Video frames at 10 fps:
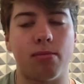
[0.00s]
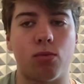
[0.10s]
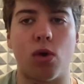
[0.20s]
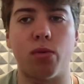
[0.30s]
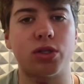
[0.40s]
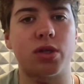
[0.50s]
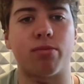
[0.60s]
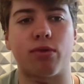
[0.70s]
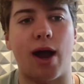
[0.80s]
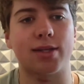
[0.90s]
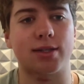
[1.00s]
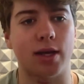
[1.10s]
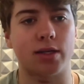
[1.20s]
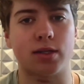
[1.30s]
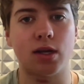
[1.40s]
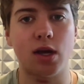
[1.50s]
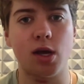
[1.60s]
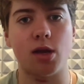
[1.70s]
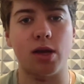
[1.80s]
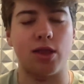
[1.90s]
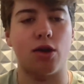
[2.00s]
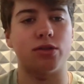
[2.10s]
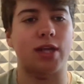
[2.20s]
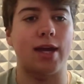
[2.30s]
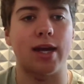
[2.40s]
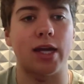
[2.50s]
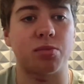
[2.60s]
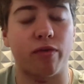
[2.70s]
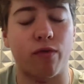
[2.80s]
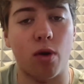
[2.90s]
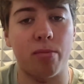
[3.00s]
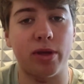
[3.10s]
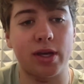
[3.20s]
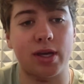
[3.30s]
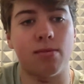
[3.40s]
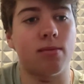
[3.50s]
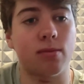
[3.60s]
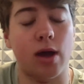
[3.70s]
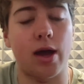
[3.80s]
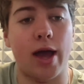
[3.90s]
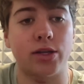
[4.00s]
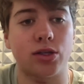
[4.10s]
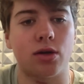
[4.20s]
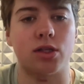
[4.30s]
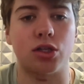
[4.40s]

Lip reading: what was the process in those 10 days before Billy entered?